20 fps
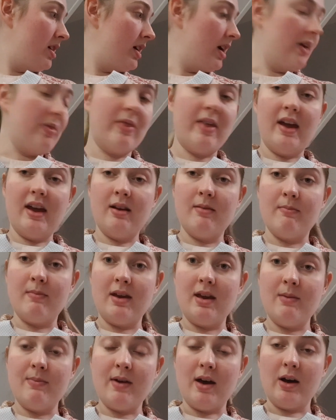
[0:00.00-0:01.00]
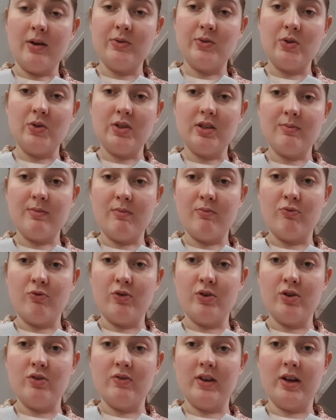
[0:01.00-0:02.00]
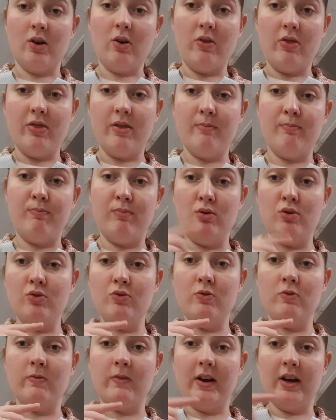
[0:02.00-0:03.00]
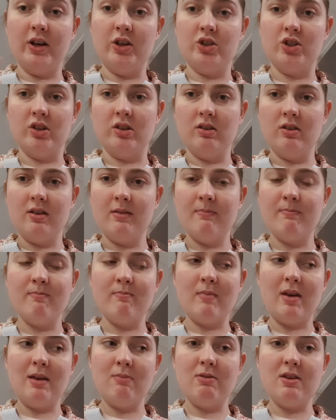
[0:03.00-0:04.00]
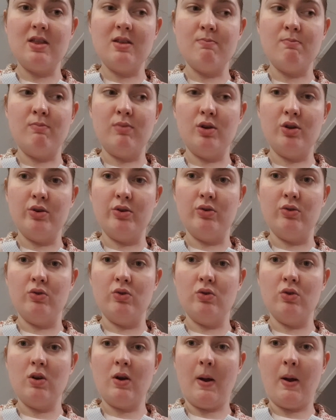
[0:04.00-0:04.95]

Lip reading: And then maybe I'll do some embroidery on the blue version. Maybe the blue.